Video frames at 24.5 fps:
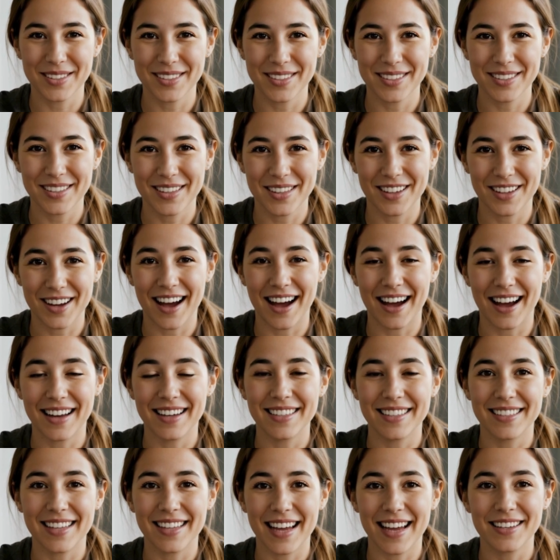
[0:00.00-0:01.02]
guides,
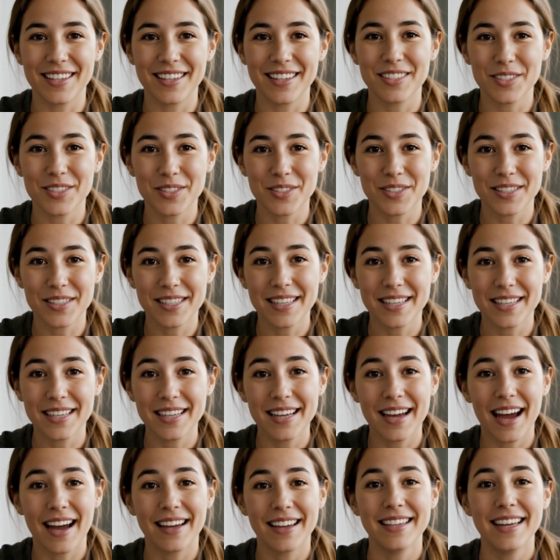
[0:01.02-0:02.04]
and Sasakti
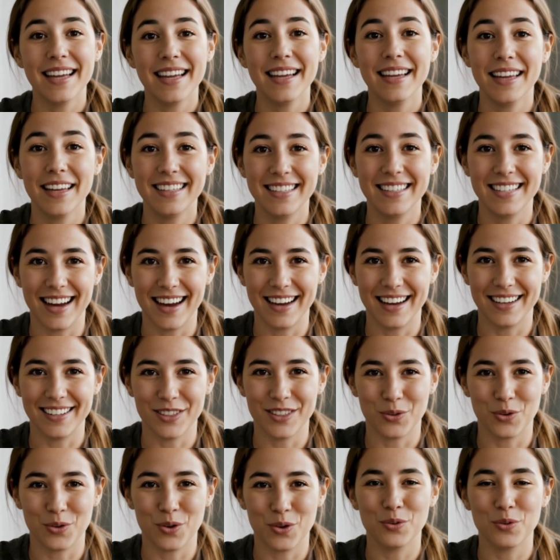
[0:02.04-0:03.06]
guides and insights
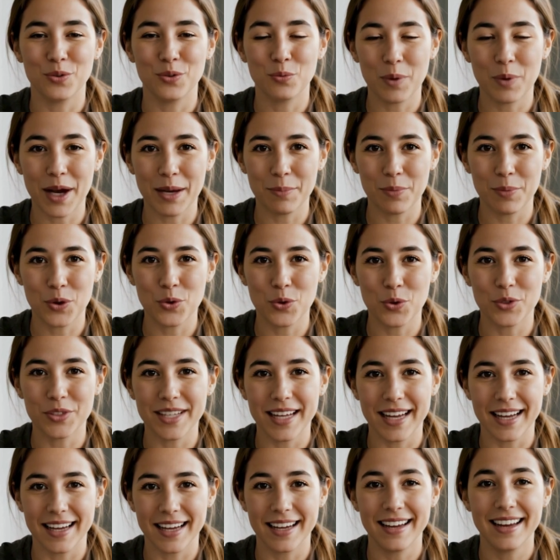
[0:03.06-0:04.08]
on web hosting,